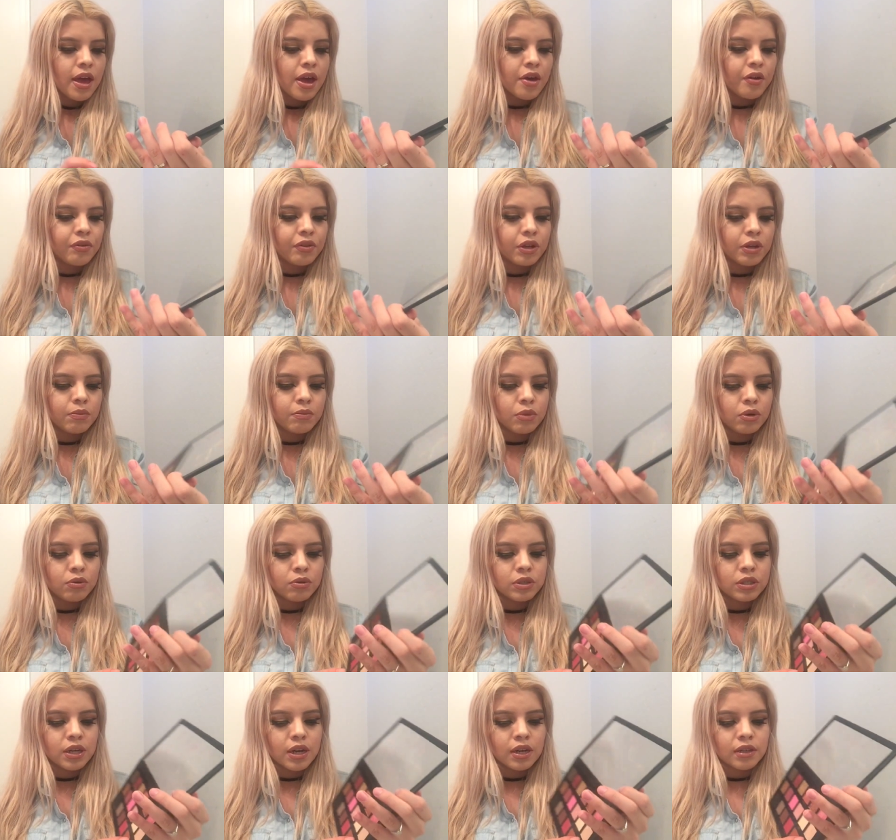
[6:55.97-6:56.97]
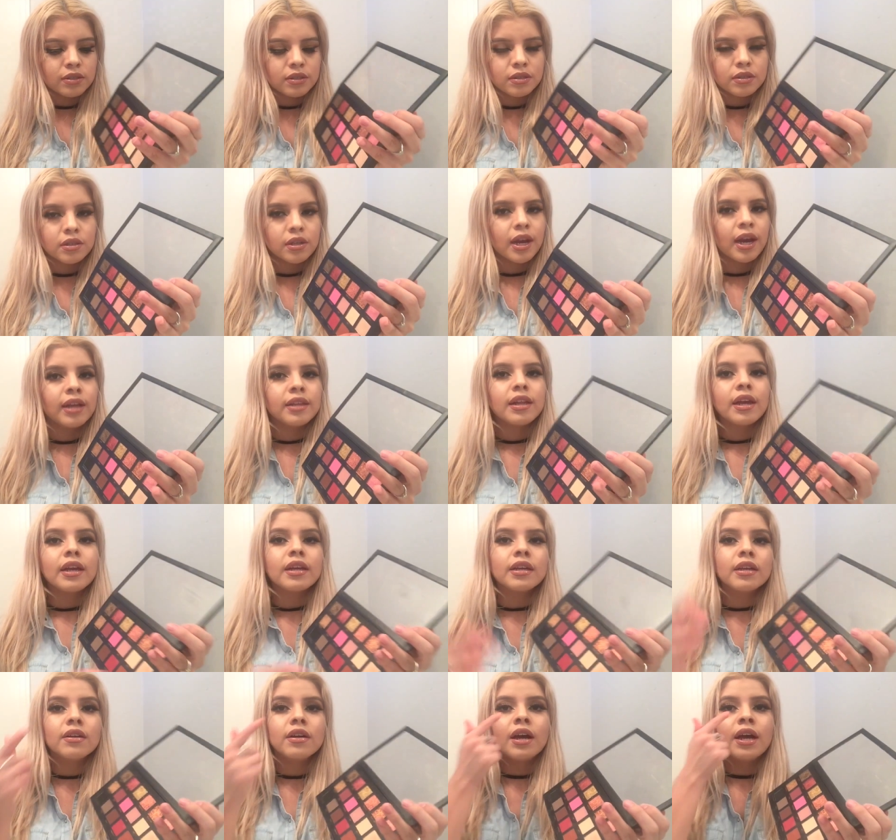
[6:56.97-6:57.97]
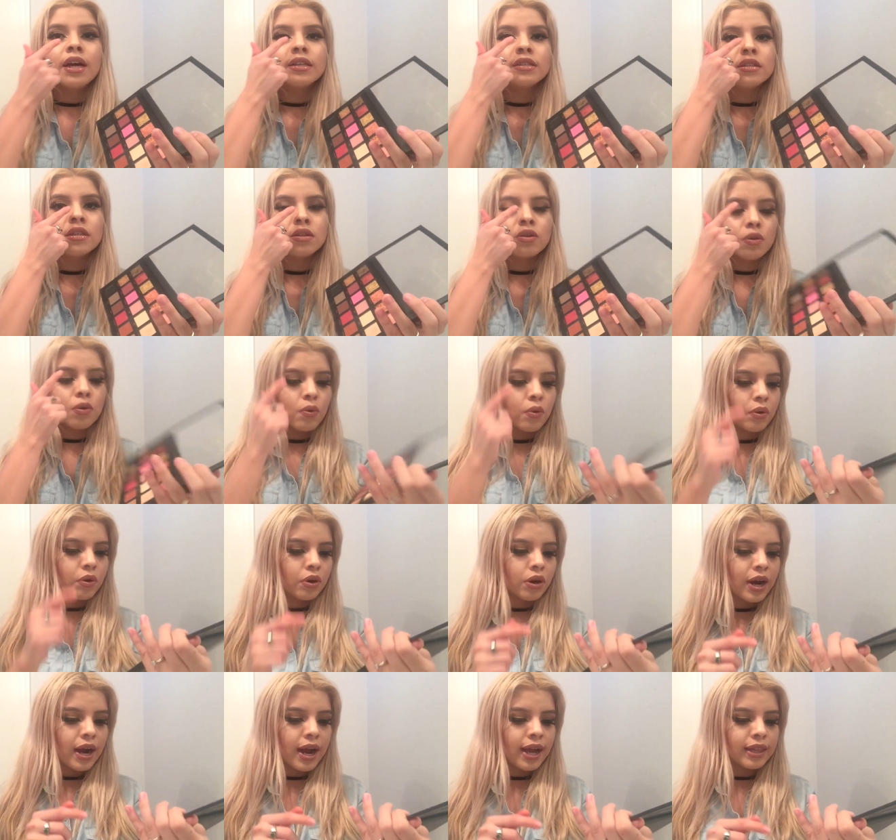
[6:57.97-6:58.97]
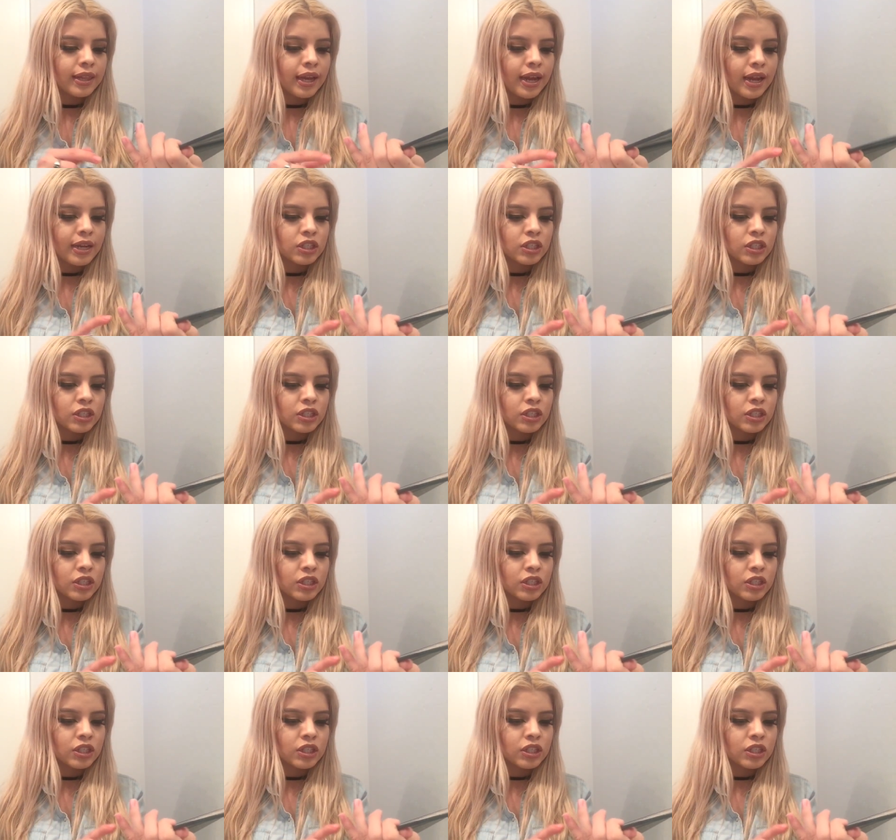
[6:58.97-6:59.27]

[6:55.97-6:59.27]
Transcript: And then Moon Dust, I like it as inner corner highlight.